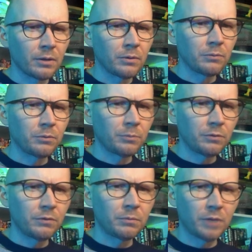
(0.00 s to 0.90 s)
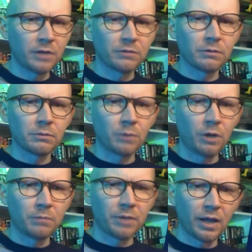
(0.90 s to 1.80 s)
Removing modular
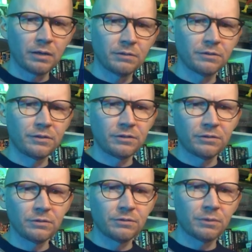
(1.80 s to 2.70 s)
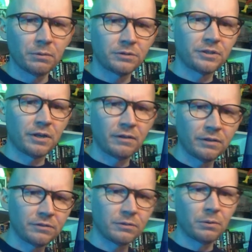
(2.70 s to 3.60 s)
wall panels, additional storage
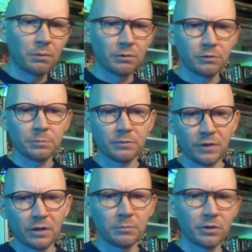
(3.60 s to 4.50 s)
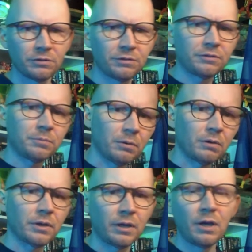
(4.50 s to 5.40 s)
areas and corridors provide emergency support.
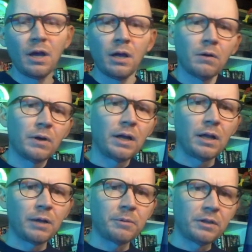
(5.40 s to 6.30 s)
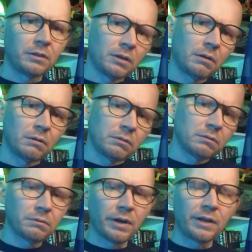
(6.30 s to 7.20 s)
Okay. Well, I mean,
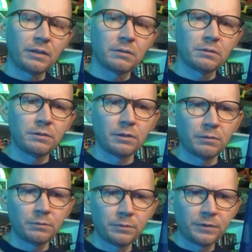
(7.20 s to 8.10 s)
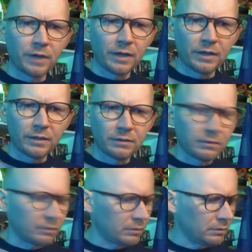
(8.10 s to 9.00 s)
great. You know, when you got to get
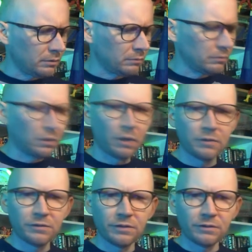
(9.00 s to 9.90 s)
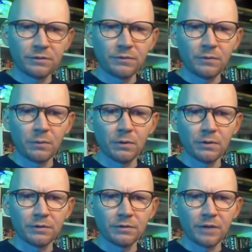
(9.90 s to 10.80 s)
to card 64,
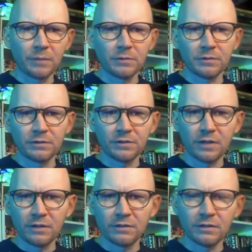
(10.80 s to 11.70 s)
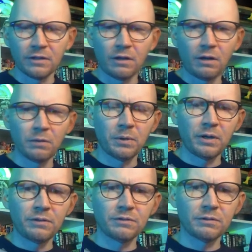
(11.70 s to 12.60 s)
it's time to discuss
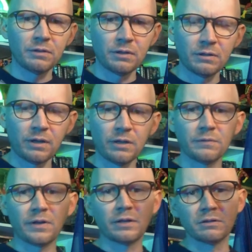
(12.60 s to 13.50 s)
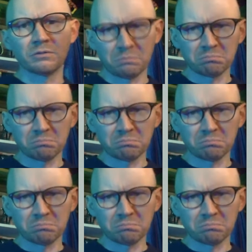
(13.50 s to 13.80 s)
hallways and elevators